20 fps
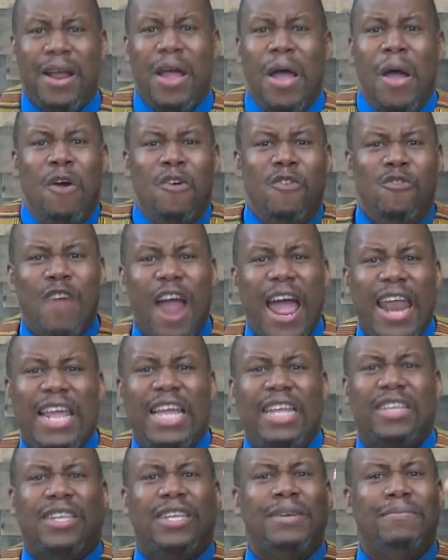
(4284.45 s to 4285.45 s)

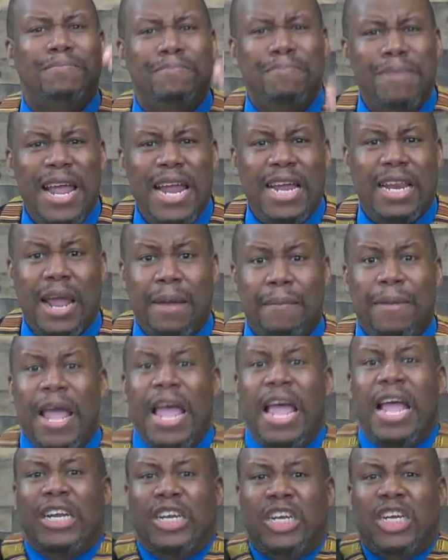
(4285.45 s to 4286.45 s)
ready to meet him.
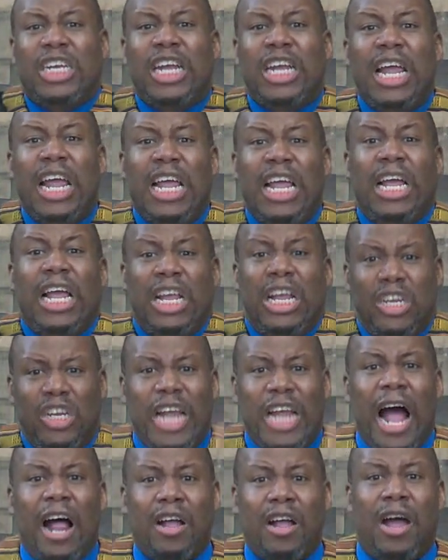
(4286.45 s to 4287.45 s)
She
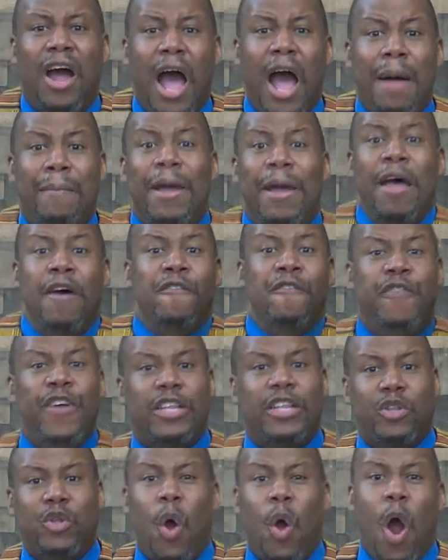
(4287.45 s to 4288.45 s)
shall come
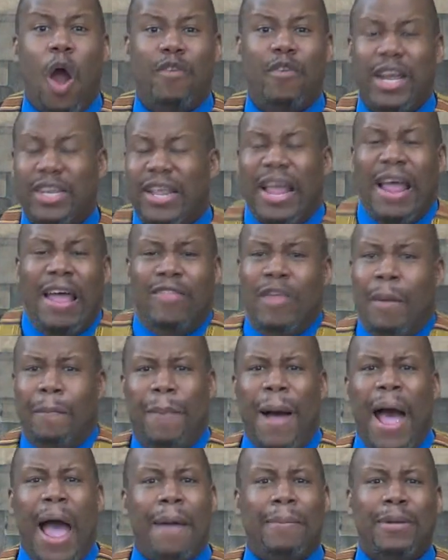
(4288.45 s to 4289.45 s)
victorious. The
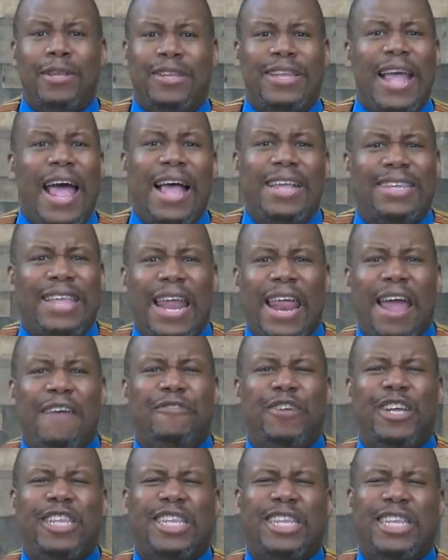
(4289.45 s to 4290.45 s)
Bible says that
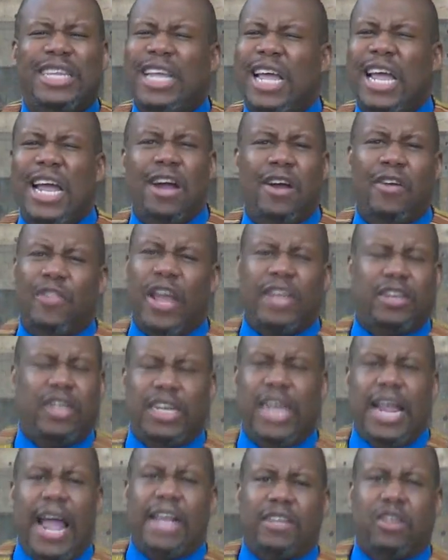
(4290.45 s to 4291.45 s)
every tear that
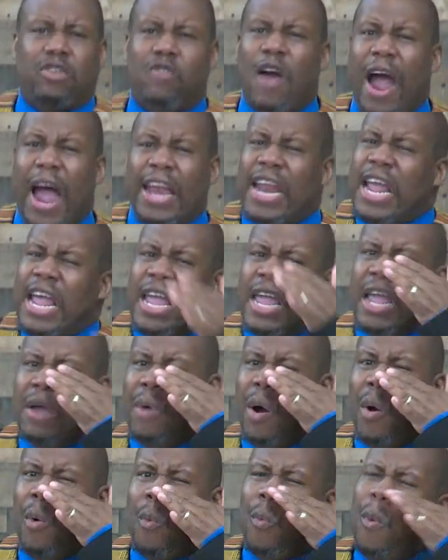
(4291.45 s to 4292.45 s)
she has cried, he
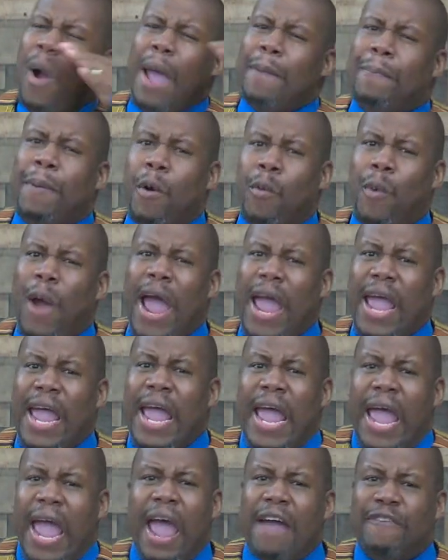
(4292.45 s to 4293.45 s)
will wipe away
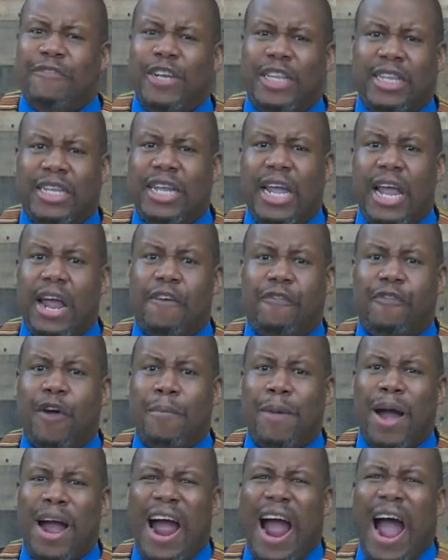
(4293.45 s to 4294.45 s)
every tear from
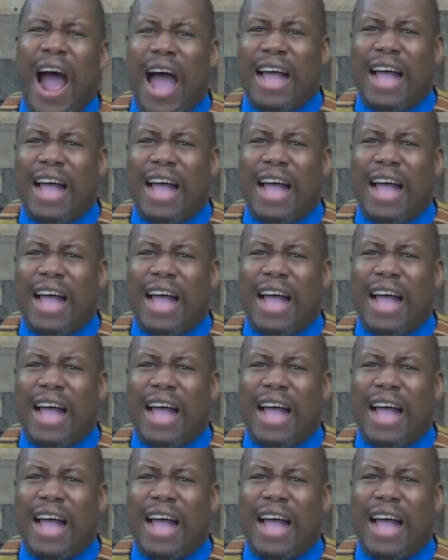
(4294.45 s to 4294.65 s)
her eyes.